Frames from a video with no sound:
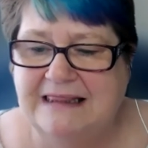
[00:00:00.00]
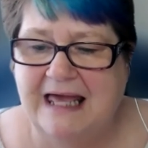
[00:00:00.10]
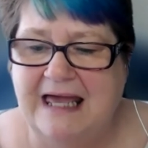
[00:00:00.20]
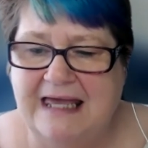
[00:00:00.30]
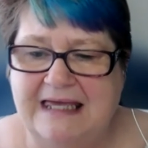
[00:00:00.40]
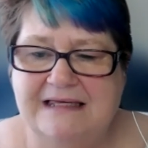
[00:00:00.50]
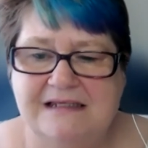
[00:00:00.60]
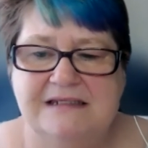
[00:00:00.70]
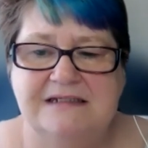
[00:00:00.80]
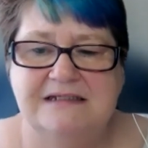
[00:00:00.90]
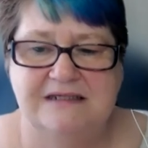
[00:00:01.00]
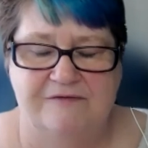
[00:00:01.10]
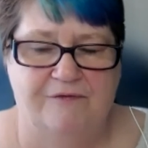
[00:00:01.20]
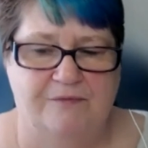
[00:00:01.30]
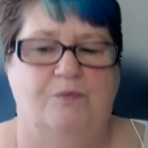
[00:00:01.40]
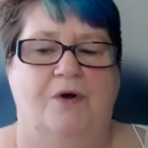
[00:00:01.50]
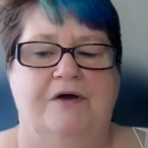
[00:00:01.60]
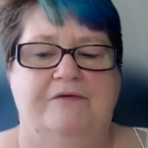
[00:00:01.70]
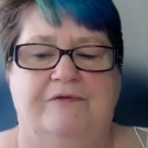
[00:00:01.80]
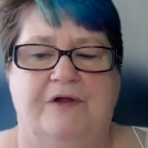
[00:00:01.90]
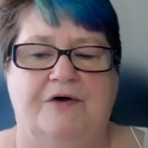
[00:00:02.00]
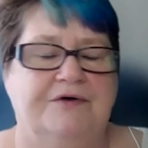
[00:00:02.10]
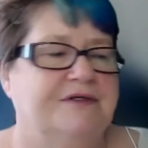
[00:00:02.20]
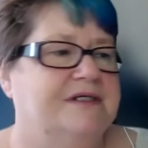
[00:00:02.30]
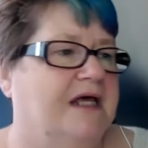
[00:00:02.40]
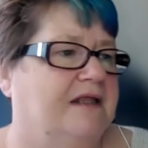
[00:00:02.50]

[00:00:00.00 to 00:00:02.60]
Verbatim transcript: there is different workflows